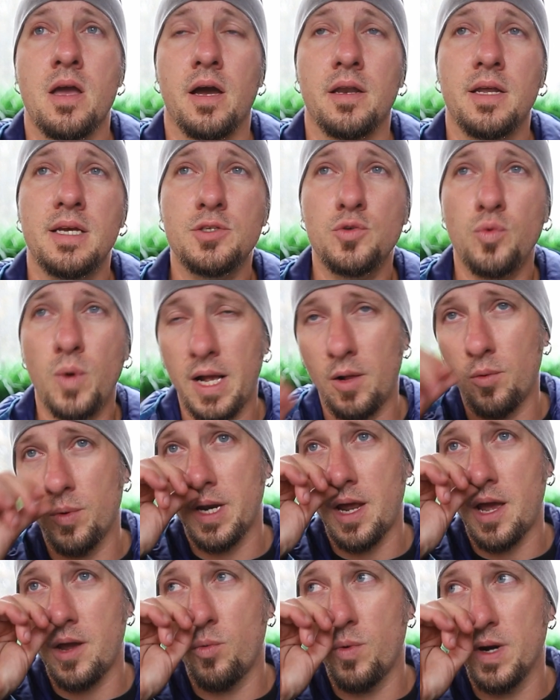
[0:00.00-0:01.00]
And as well
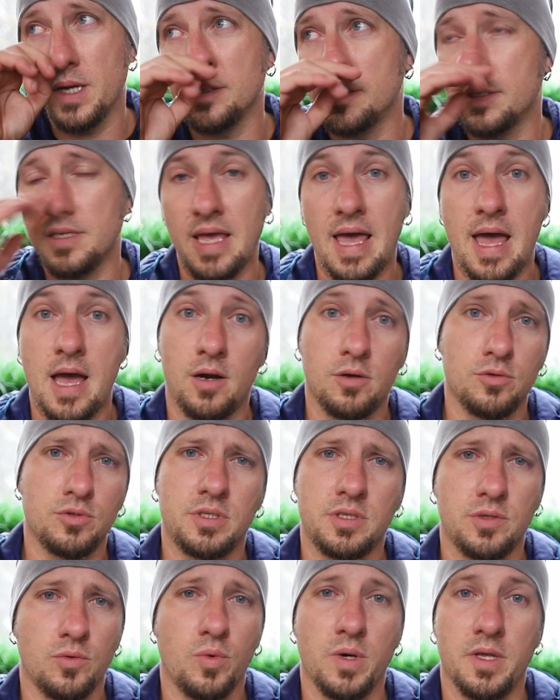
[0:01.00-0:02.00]
when I went
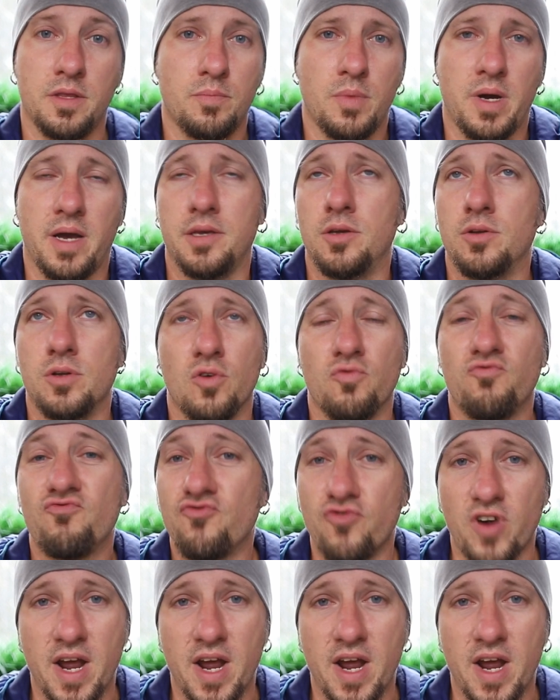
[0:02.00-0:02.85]
out with my,